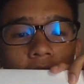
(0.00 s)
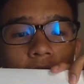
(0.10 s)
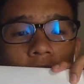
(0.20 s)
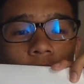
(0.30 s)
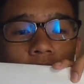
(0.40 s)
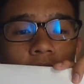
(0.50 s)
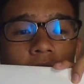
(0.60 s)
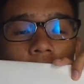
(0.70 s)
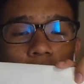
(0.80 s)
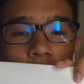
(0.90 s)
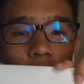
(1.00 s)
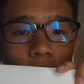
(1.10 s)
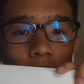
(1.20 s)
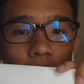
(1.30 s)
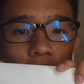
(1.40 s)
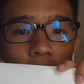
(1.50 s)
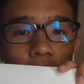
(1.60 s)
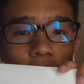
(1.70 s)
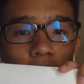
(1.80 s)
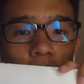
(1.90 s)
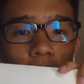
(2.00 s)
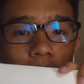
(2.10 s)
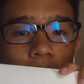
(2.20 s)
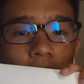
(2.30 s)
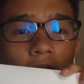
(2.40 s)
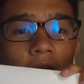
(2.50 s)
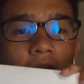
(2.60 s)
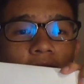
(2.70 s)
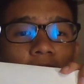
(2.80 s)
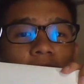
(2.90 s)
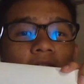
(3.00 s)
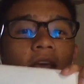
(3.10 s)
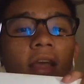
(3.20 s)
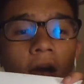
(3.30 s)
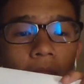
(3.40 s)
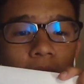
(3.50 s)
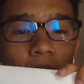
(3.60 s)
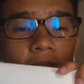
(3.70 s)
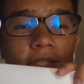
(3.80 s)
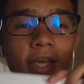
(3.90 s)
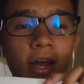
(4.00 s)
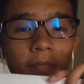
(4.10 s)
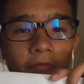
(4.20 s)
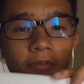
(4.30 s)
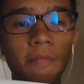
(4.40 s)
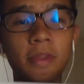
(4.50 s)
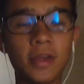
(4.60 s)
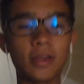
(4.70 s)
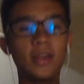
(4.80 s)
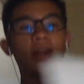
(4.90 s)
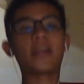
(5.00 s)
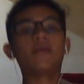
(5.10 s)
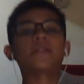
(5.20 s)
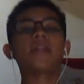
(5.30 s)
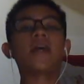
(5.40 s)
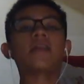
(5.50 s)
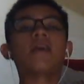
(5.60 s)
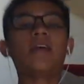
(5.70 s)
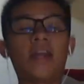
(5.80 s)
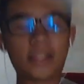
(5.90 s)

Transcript: He wanted to go to the toilet, but then as he sat up from like he was lying down, and he